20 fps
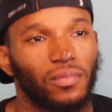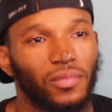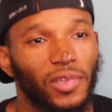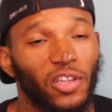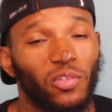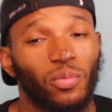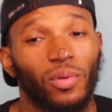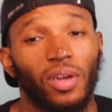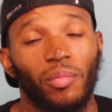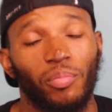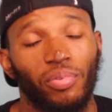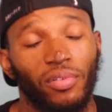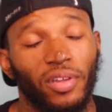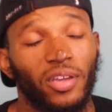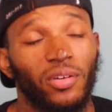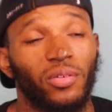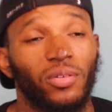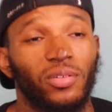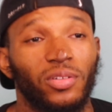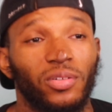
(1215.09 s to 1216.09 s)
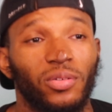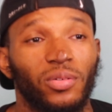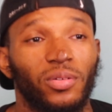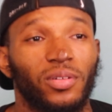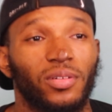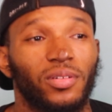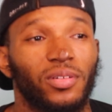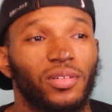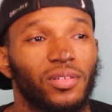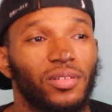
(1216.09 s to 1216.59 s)
That's what I plan on
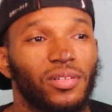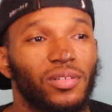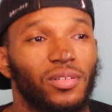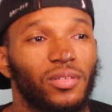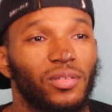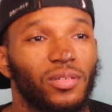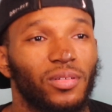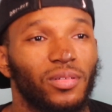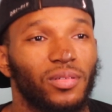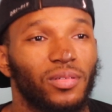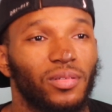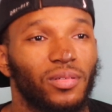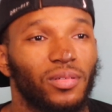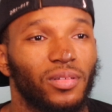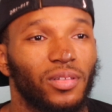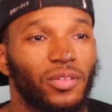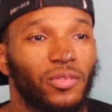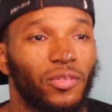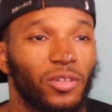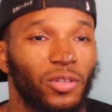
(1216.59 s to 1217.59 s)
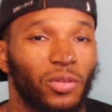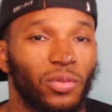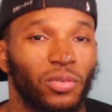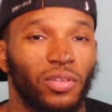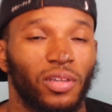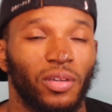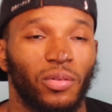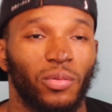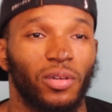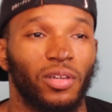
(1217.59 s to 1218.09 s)
doing, if it
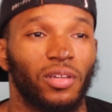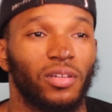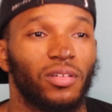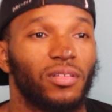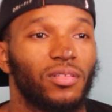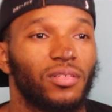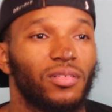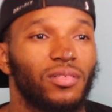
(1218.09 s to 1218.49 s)
goes that way.